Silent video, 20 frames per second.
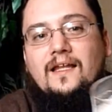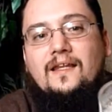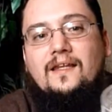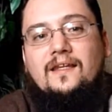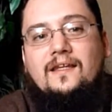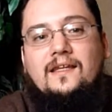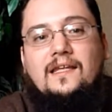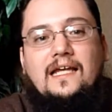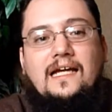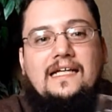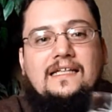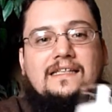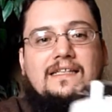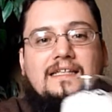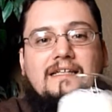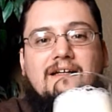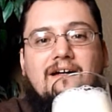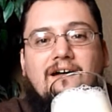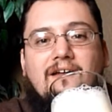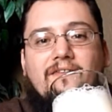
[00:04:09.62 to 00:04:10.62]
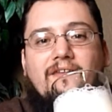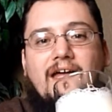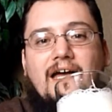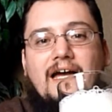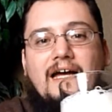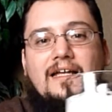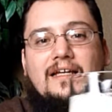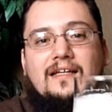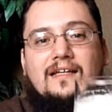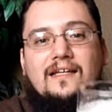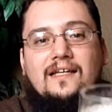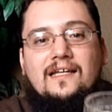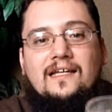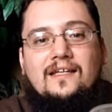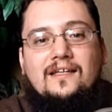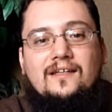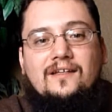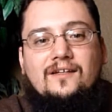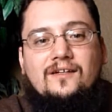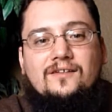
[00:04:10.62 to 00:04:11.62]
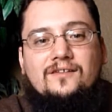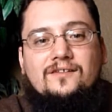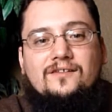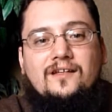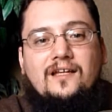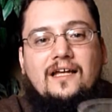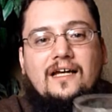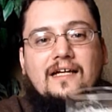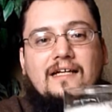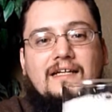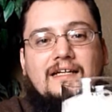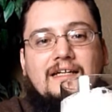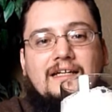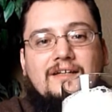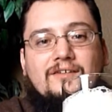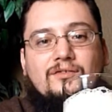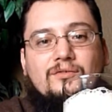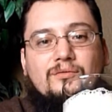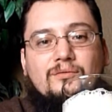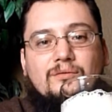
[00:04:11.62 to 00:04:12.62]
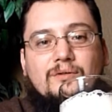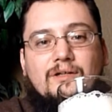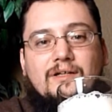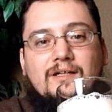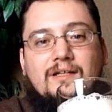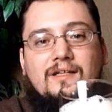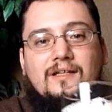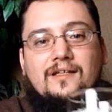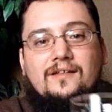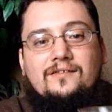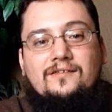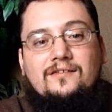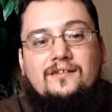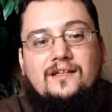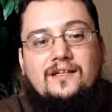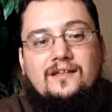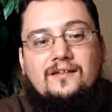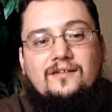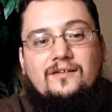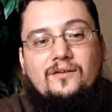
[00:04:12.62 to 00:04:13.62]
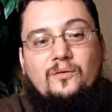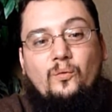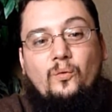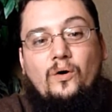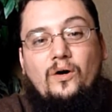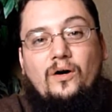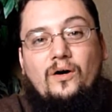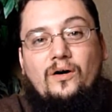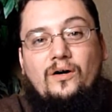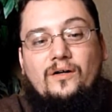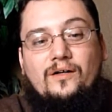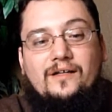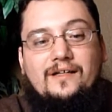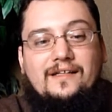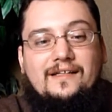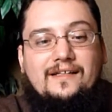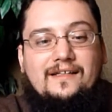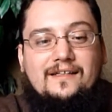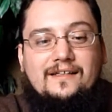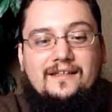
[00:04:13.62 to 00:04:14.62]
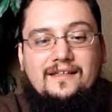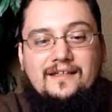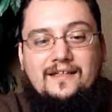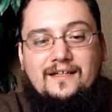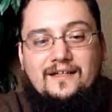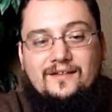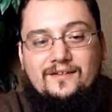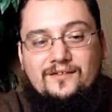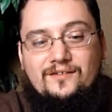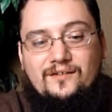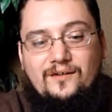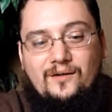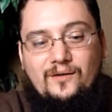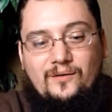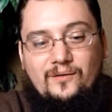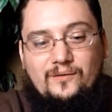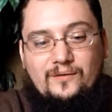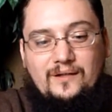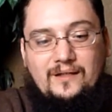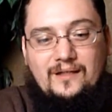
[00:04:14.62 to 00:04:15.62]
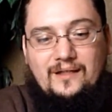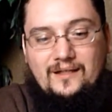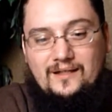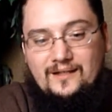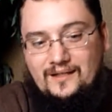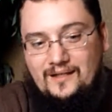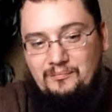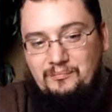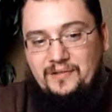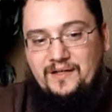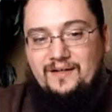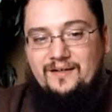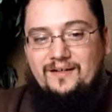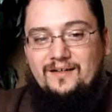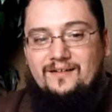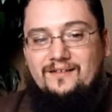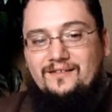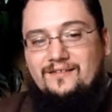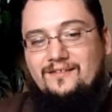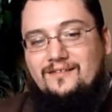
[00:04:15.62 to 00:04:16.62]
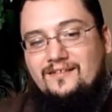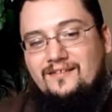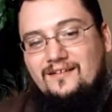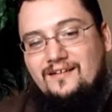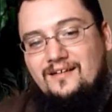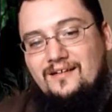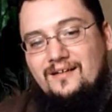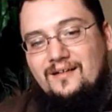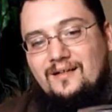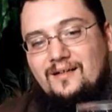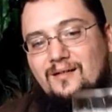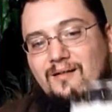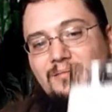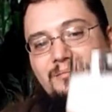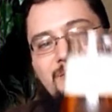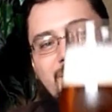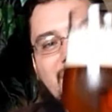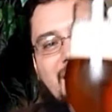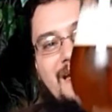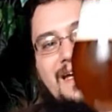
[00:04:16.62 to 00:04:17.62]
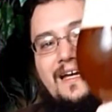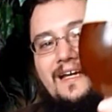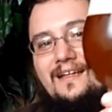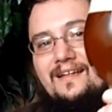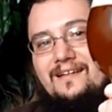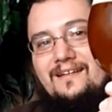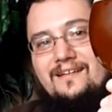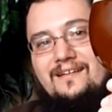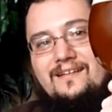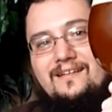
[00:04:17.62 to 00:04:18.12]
lacing on that, it looks like it's really sticking to the wall there. So appearance, man.